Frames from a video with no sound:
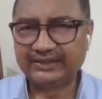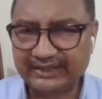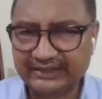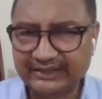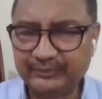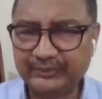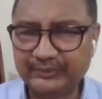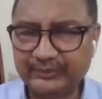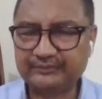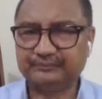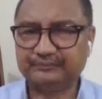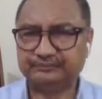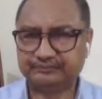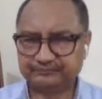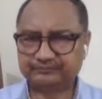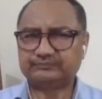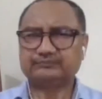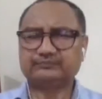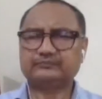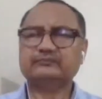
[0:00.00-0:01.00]
Anyway,
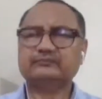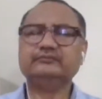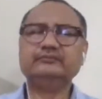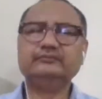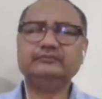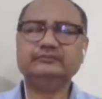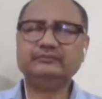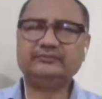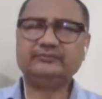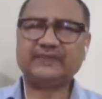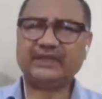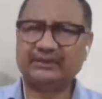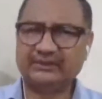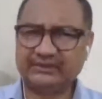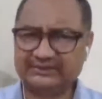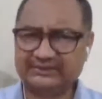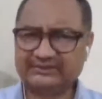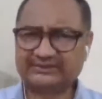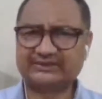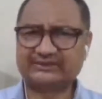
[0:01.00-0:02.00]

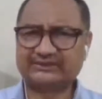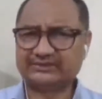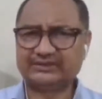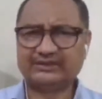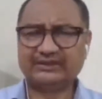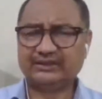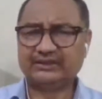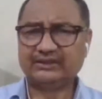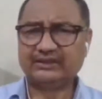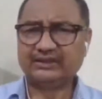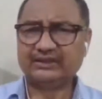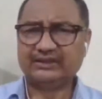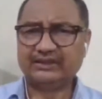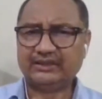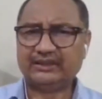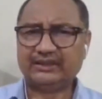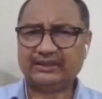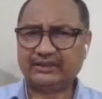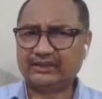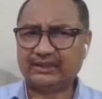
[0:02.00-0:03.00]
this is
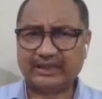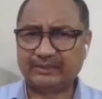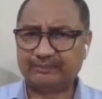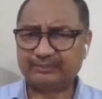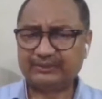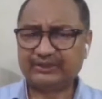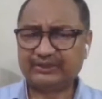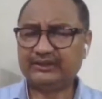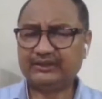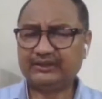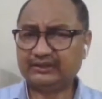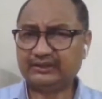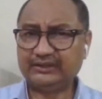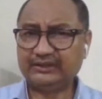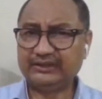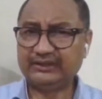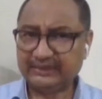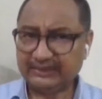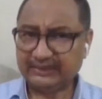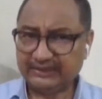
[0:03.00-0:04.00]
uh, happening
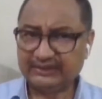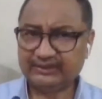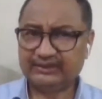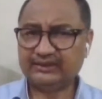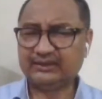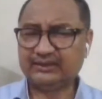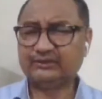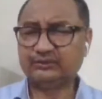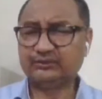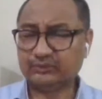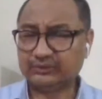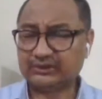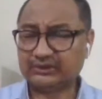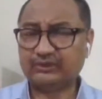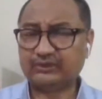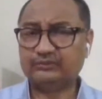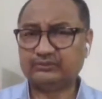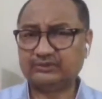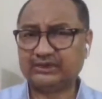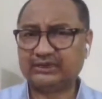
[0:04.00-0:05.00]
in India, no
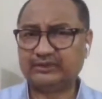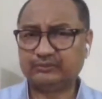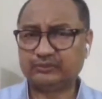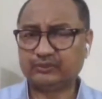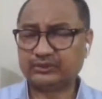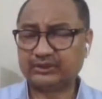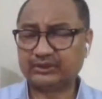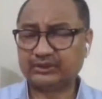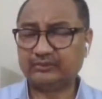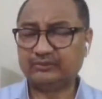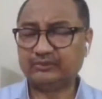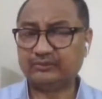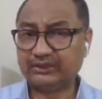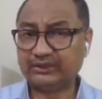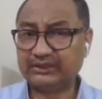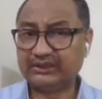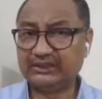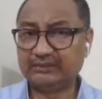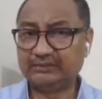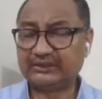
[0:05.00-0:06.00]
doubt. I'm talking about
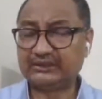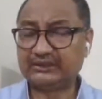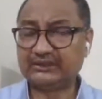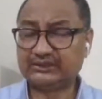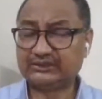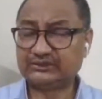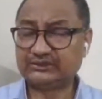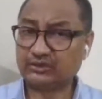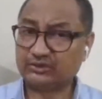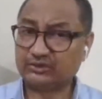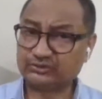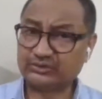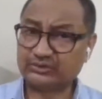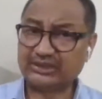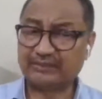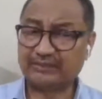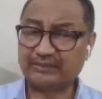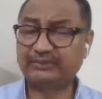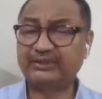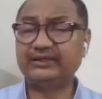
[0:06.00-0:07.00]
India, but it is also
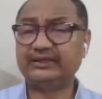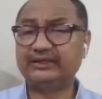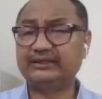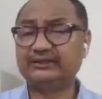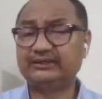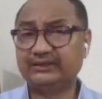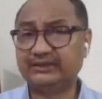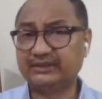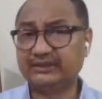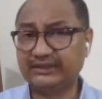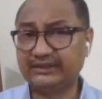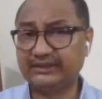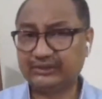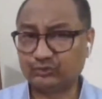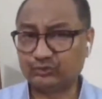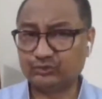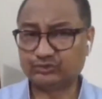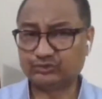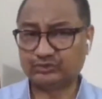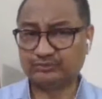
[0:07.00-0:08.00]
happening in the
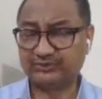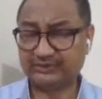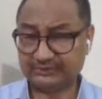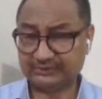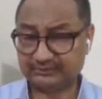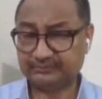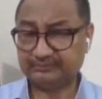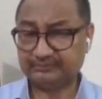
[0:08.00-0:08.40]
echoes of it.